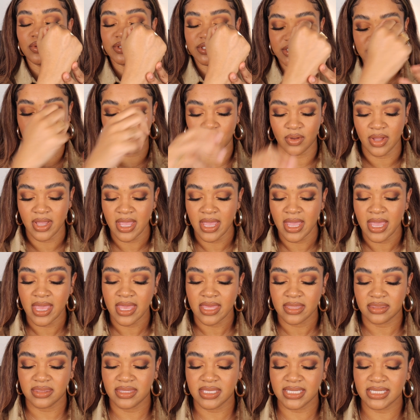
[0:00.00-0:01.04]
So
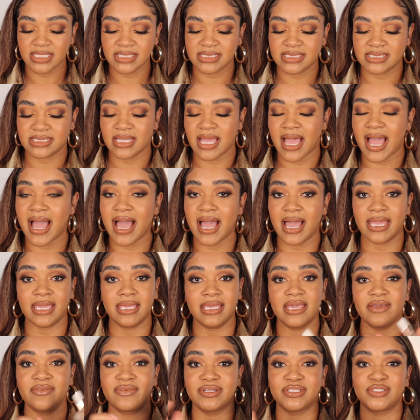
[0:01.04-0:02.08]
this, I
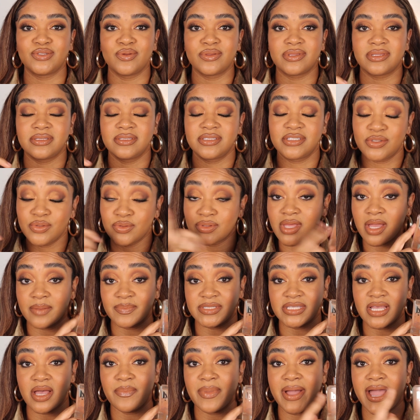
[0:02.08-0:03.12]
give it a two, two
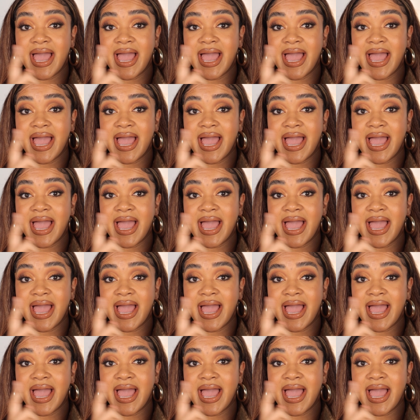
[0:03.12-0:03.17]
thumbs up.